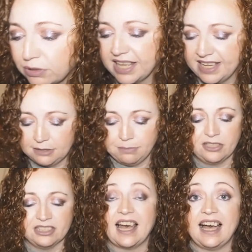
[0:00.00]
this
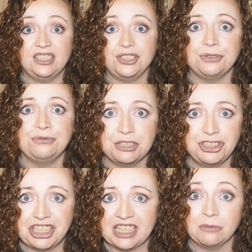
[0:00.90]
because I do
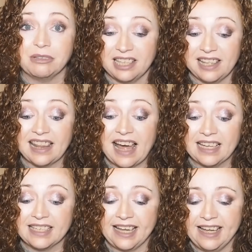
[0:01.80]
genuinely
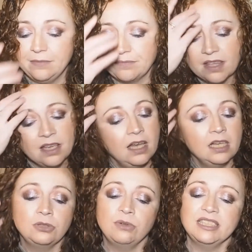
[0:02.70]
like it.
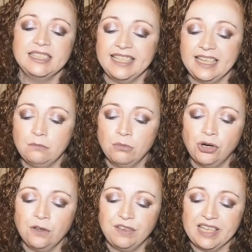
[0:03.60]
So it's the
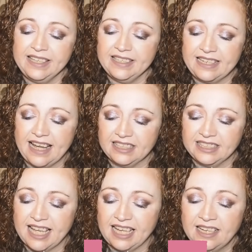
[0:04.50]
Morphe nine
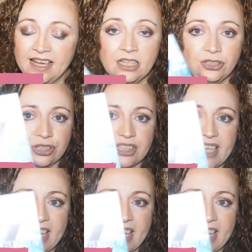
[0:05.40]
Z Just Say